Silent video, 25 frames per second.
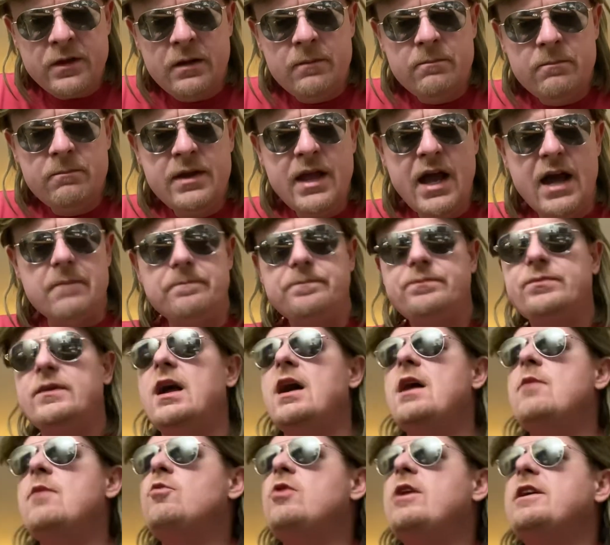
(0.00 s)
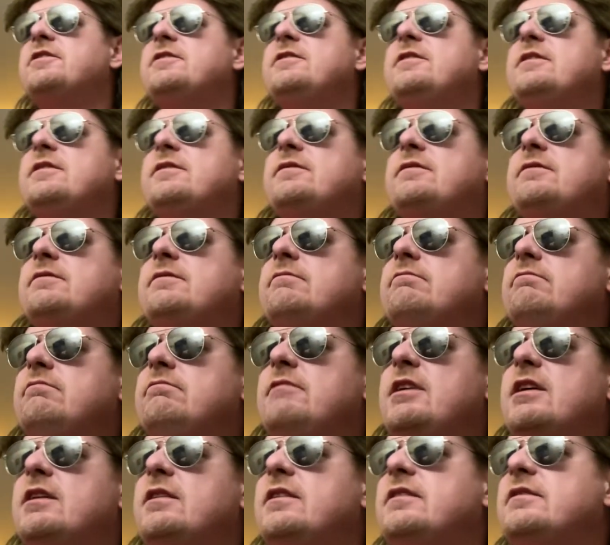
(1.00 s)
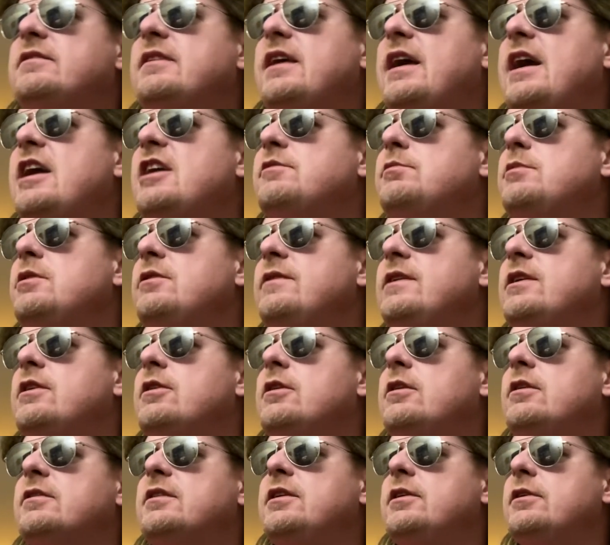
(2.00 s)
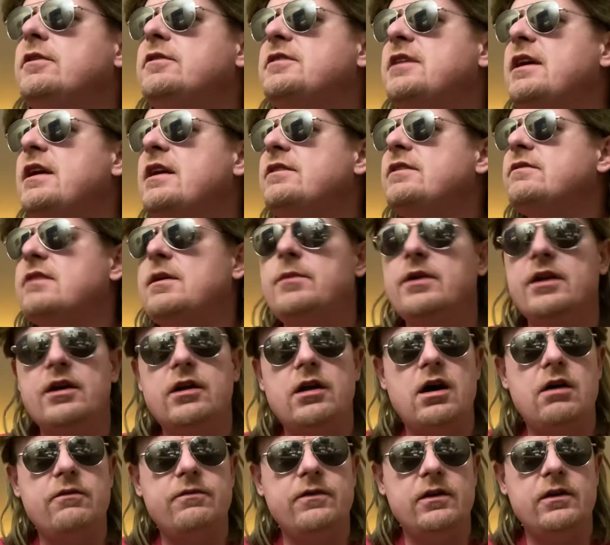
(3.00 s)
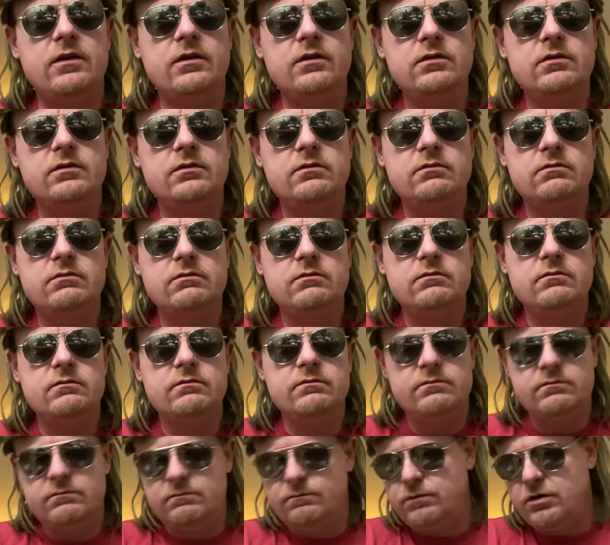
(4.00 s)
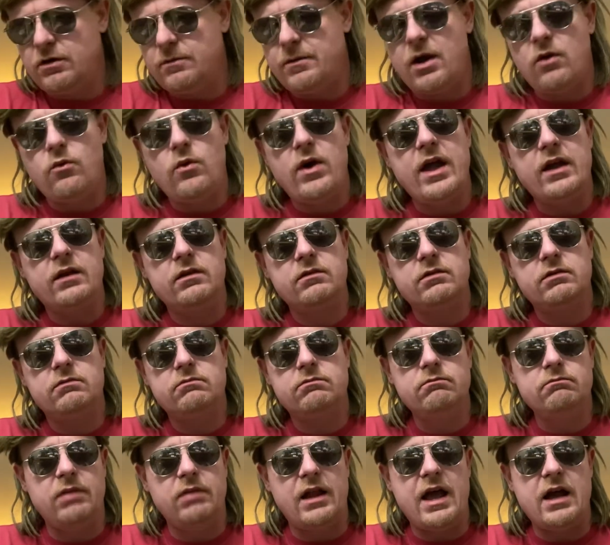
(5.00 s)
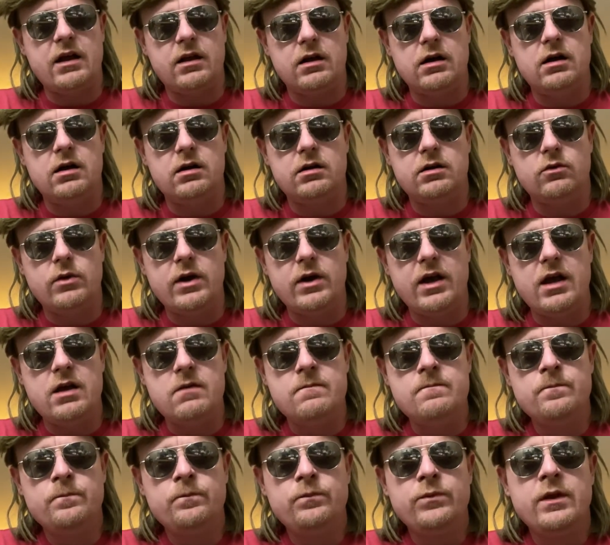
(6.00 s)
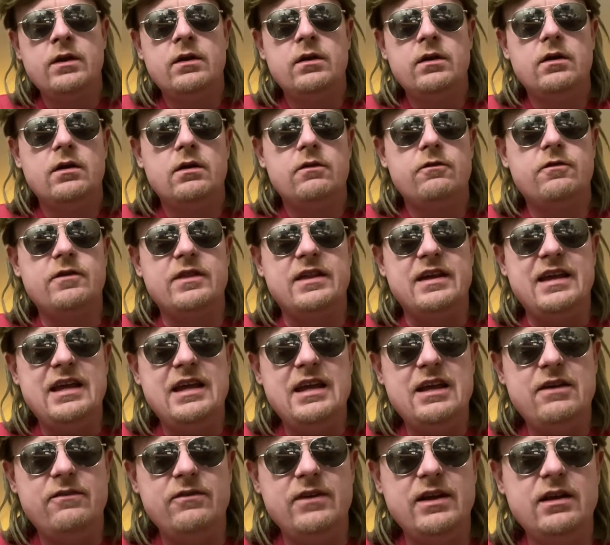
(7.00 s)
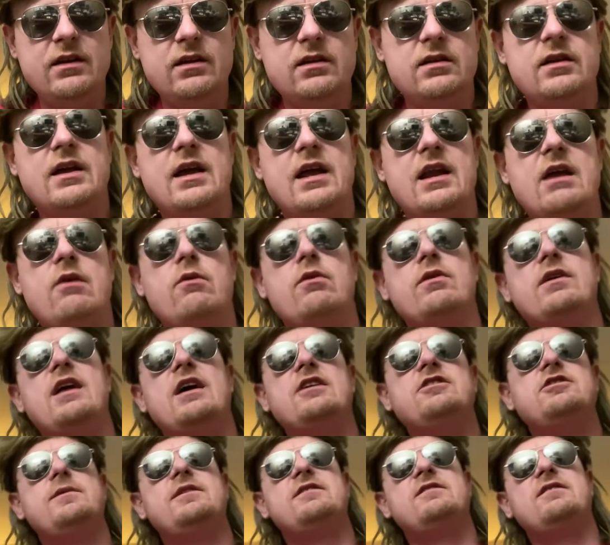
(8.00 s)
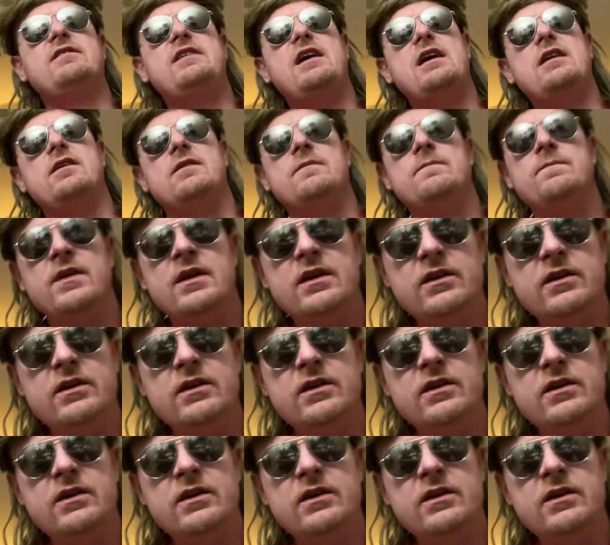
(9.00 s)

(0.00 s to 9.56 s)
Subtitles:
Yeah, I'm watching this Nicolas Cage movie called Kill Chain. So I'm going to get off here, put my white and black cock away for the evening, and I will catch you bitches later.